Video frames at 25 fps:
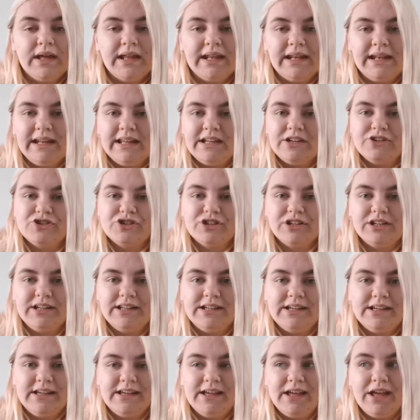can
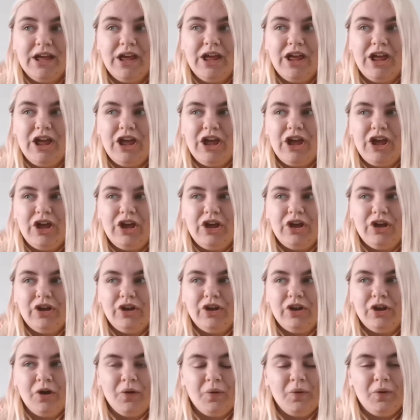literally
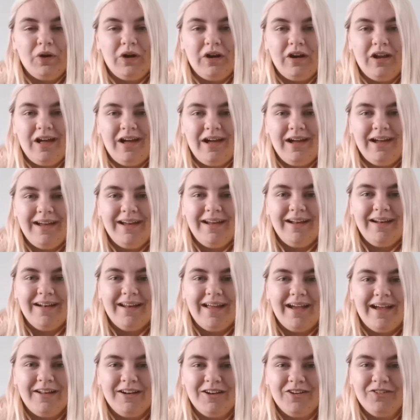go online
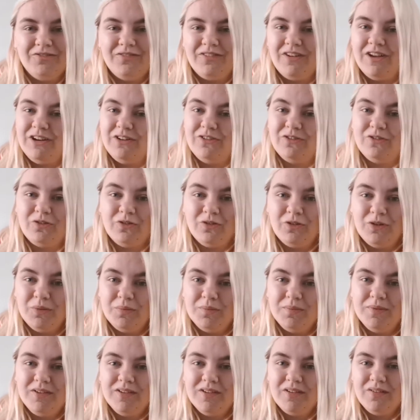and find
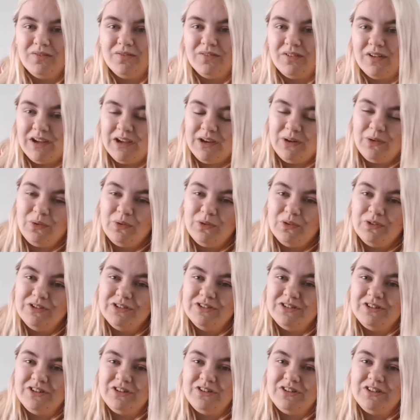groups of night course
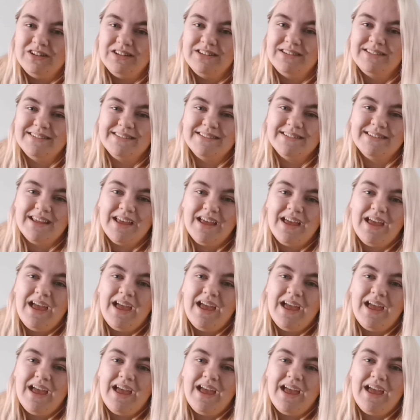students